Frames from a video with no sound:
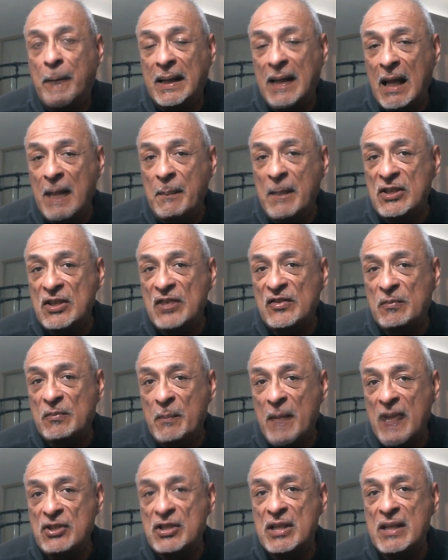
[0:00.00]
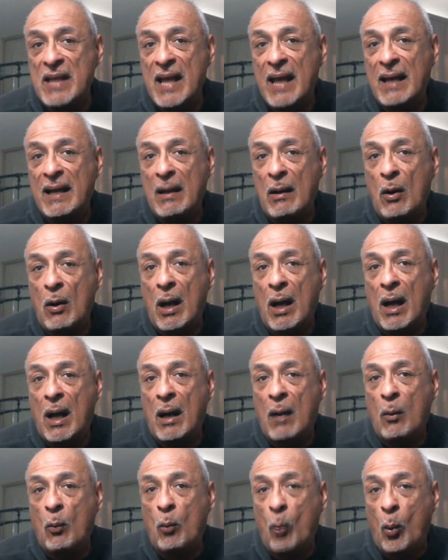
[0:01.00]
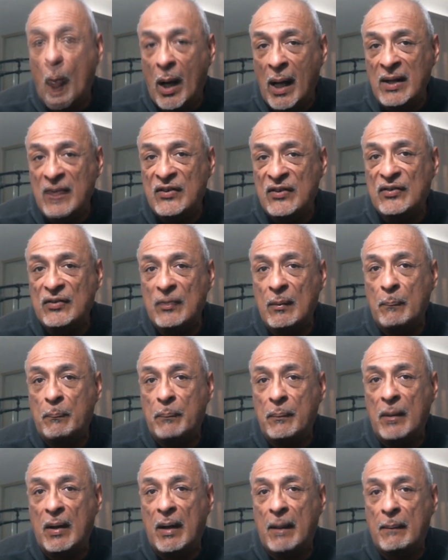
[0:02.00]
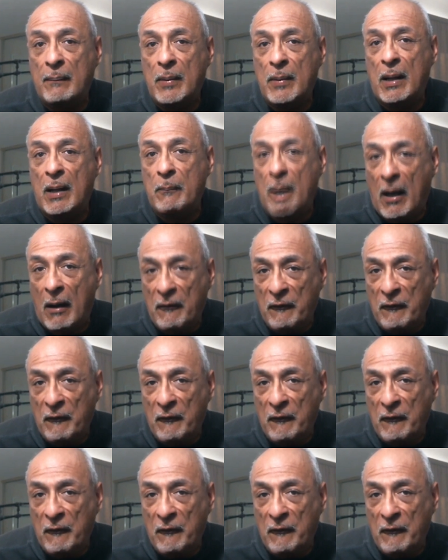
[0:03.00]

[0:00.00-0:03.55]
But let me just mention that uh, once uh,